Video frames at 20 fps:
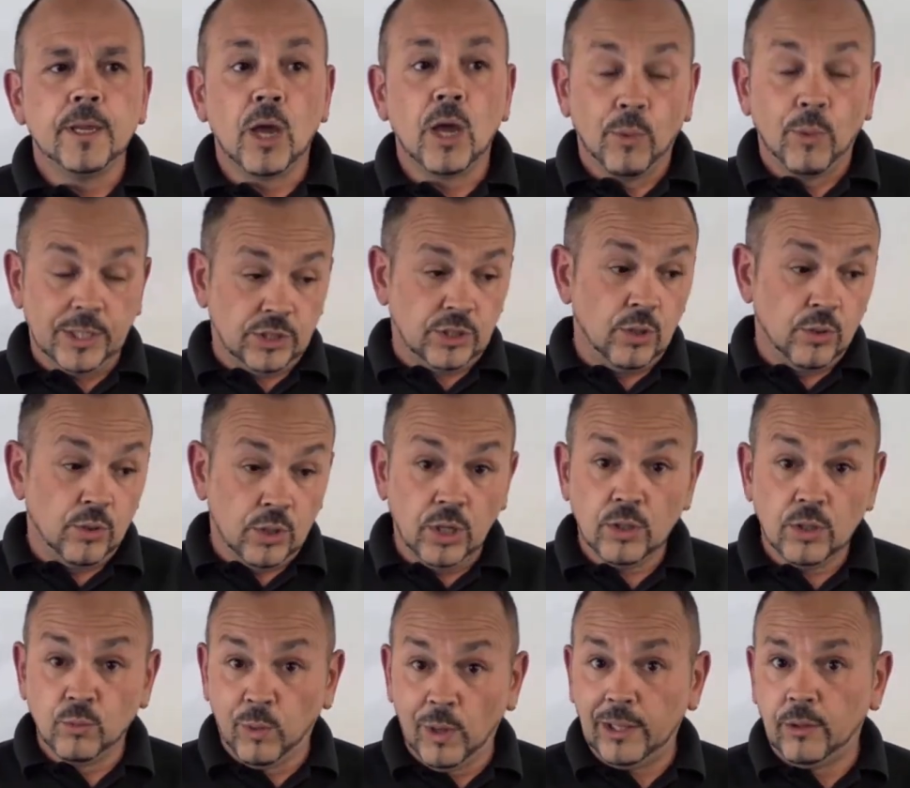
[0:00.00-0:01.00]
which you could
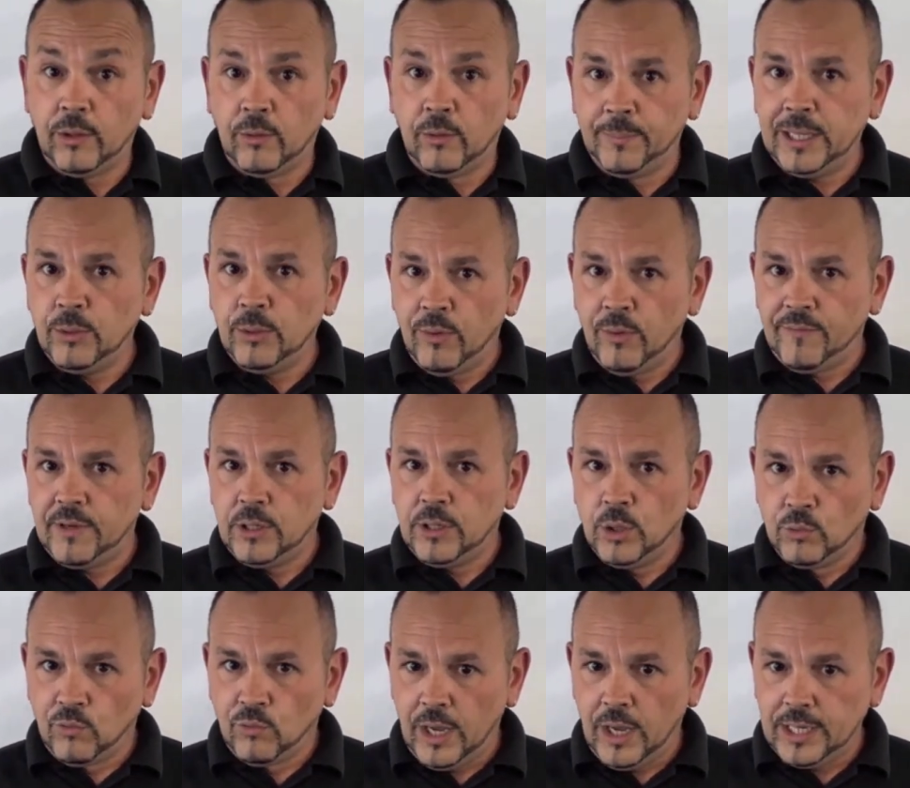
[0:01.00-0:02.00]
well be within your
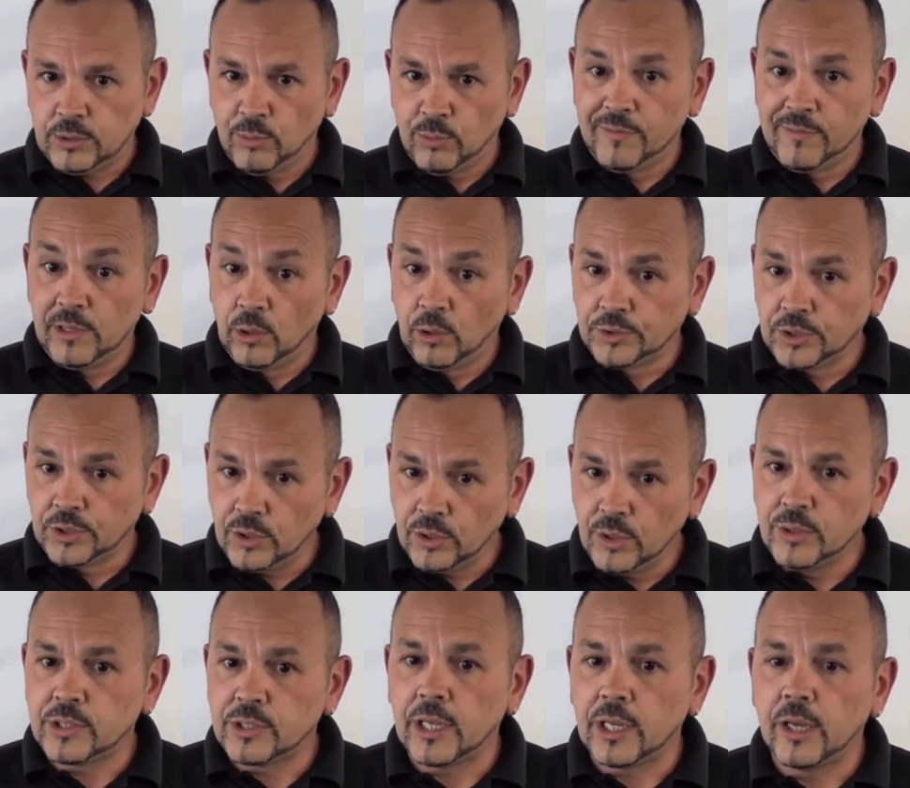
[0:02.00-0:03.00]
rights within the law to do
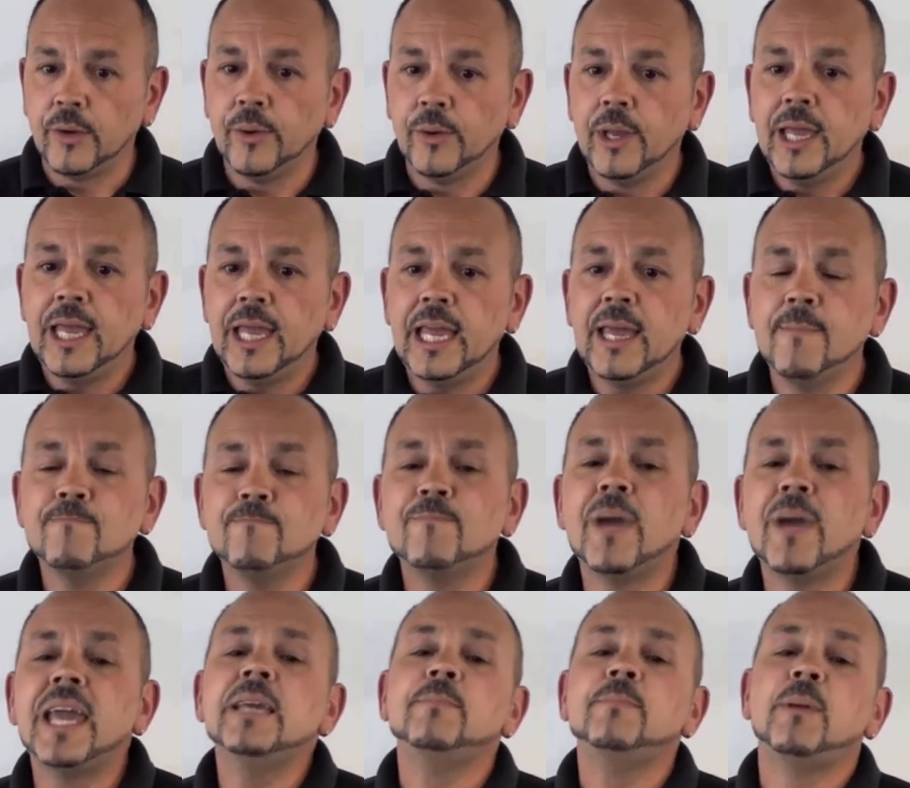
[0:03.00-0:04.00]
so, it
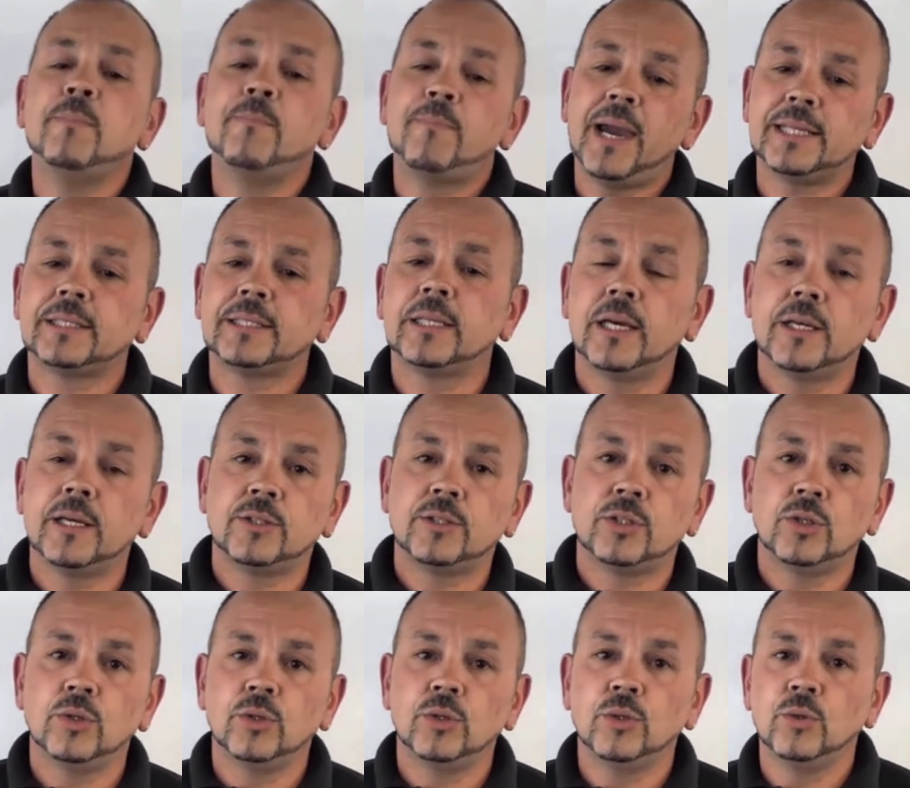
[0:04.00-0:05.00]
may be better
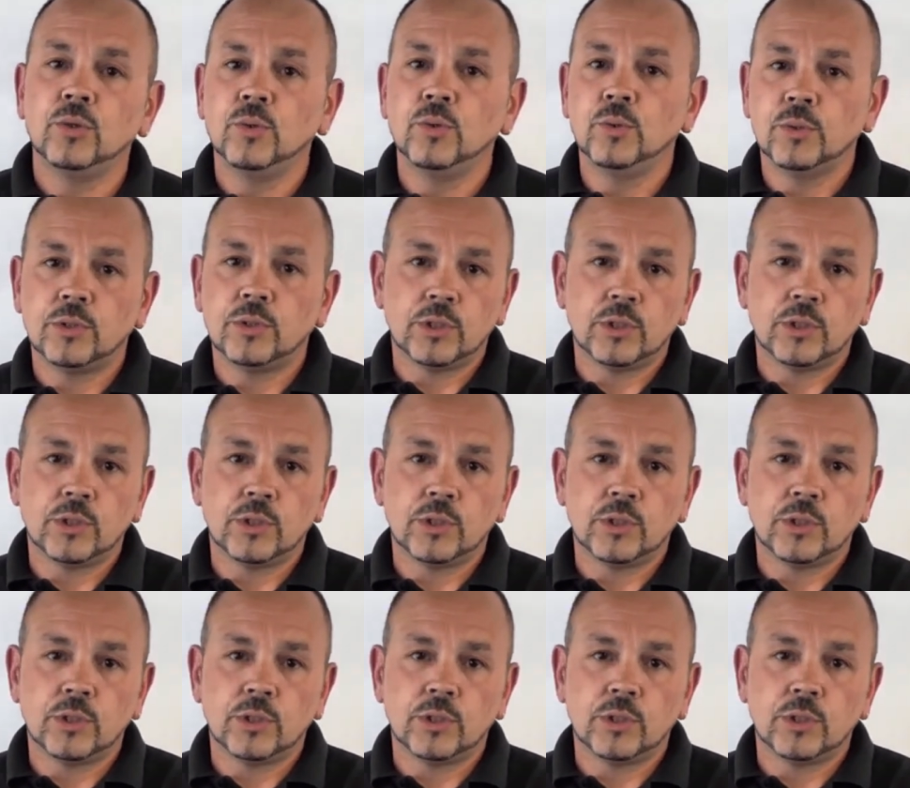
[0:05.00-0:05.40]
to